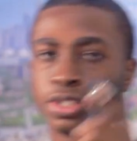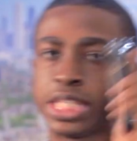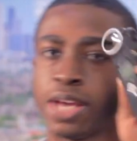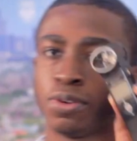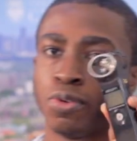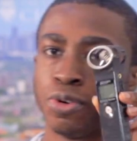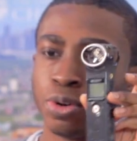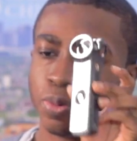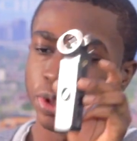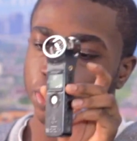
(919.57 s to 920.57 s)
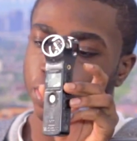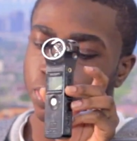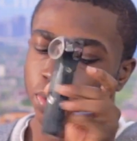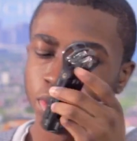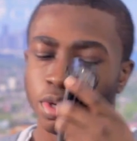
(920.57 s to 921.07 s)
sound recorder with
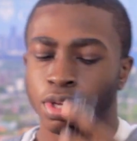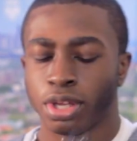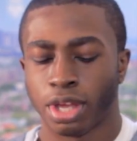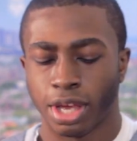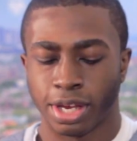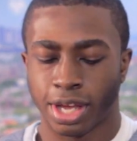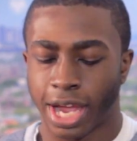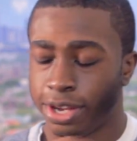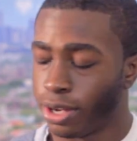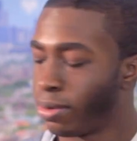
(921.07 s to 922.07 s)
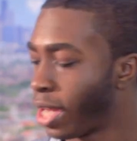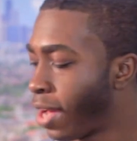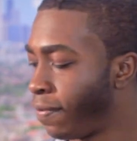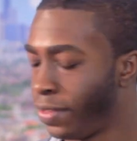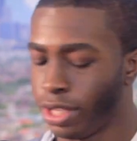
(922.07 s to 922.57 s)
you. Now I don't
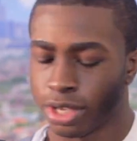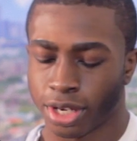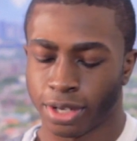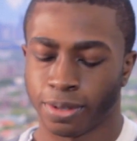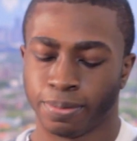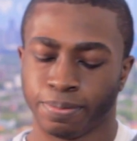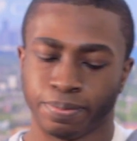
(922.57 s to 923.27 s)
have the